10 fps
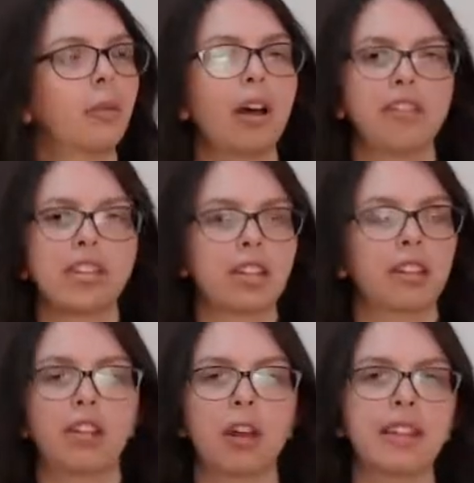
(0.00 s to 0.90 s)

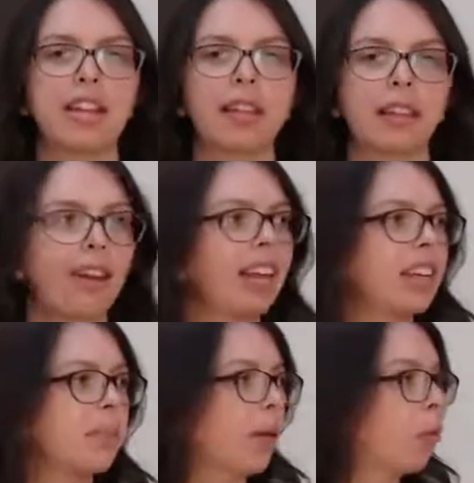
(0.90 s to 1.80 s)
there's nothing valid
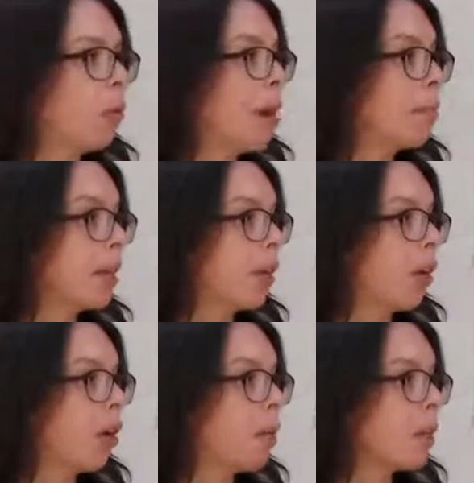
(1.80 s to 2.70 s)
about what might be
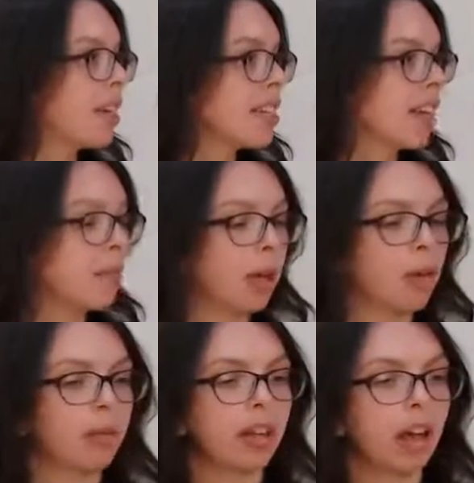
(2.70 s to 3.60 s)
going on with us at the
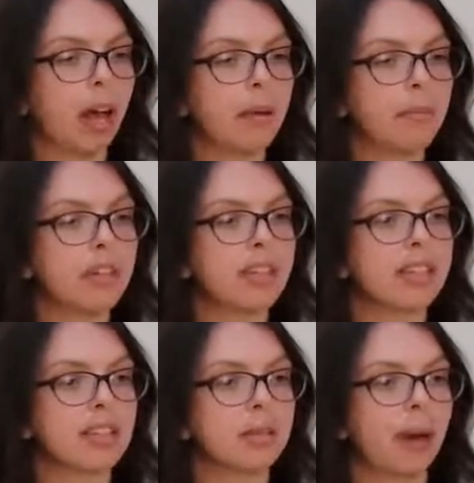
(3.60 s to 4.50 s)
moment, but just
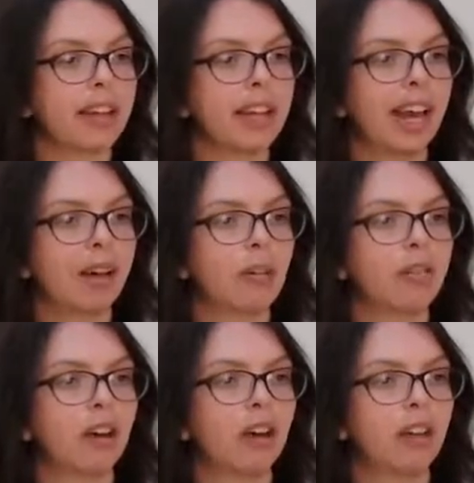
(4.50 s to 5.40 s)
expanding out of
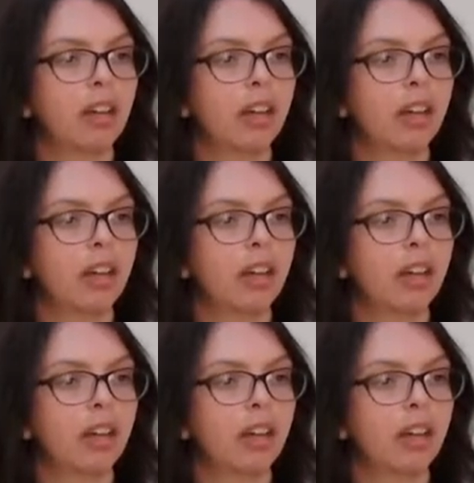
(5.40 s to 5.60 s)
our